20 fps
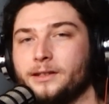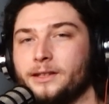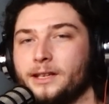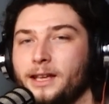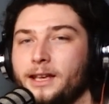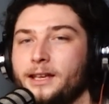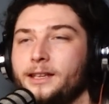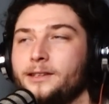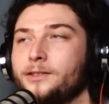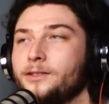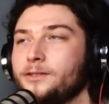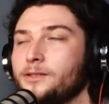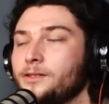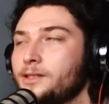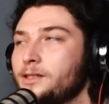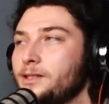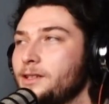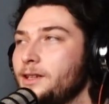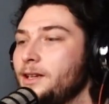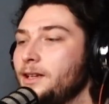the
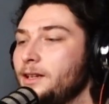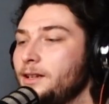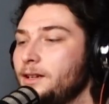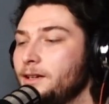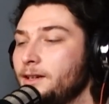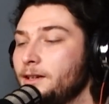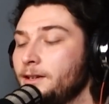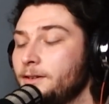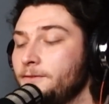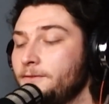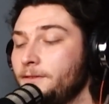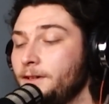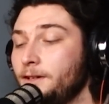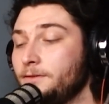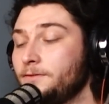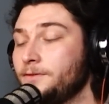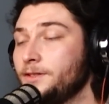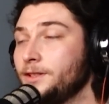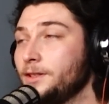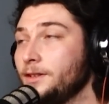hills in uh,
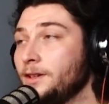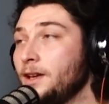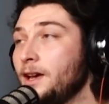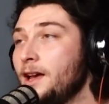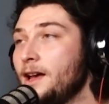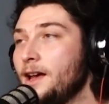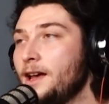Fairfield,